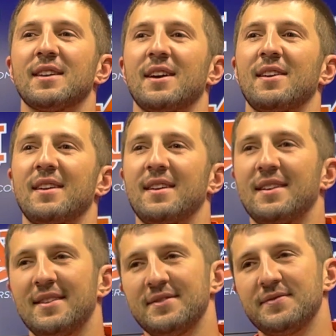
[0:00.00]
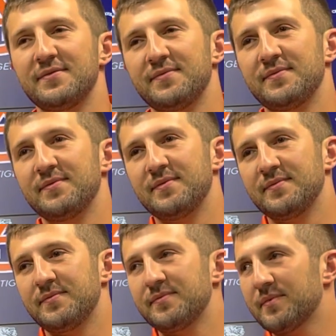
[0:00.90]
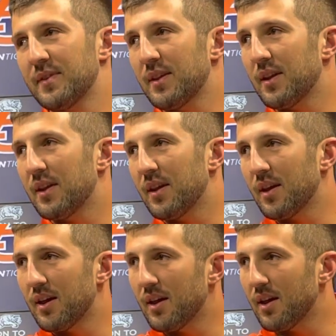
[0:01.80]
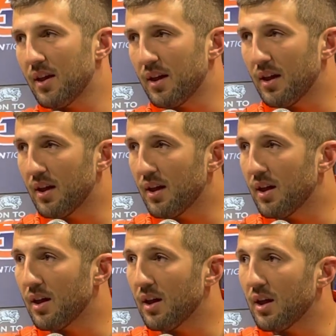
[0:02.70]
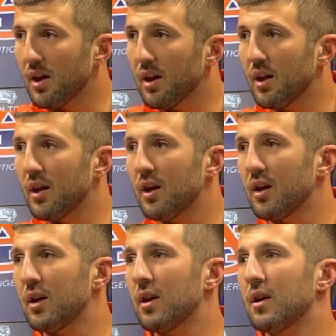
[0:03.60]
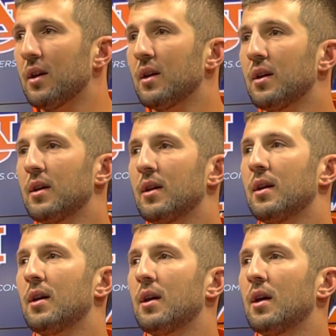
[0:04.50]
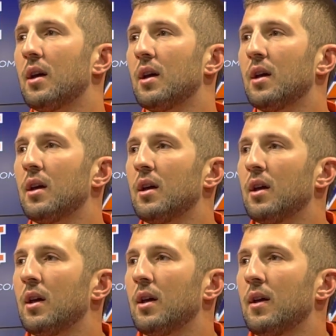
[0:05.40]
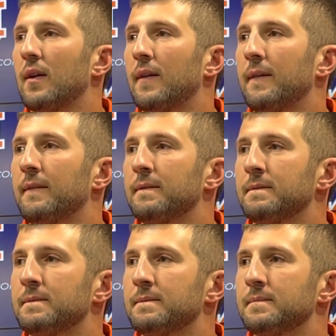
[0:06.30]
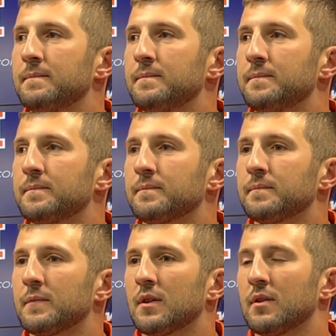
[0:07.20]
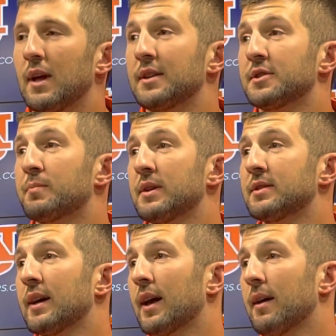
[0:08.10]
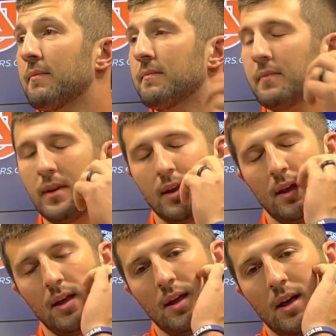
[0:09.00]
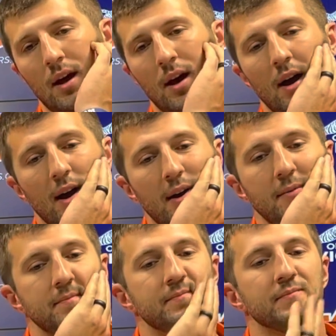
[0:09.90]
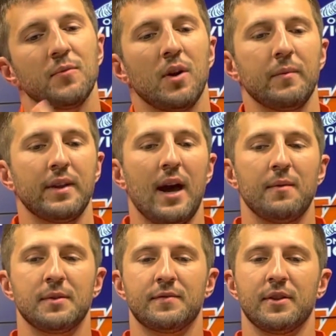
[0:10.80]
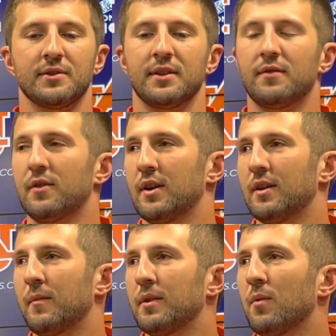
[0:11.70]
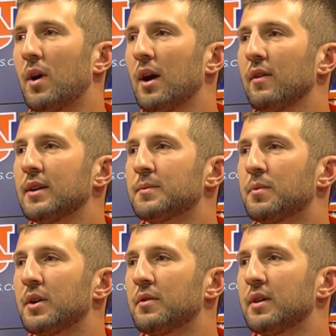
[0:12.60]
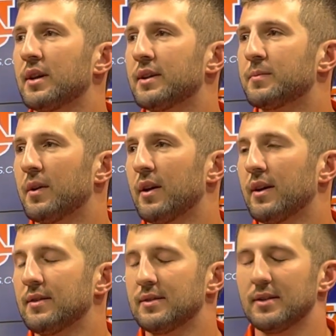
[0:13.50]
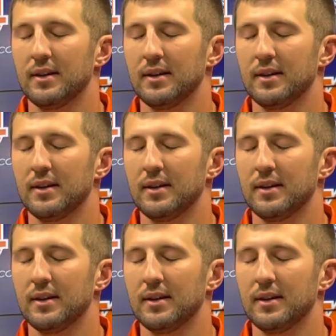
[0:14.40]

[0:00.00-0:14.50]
All right, Mark. Yeah, last year's game was pretty intense. What anything in particular stand out to you about it? Last year's Penn State game. Yeah. Um, well, I mean the atmosphere is different. I mean the Wild, that's a pretty unique experience.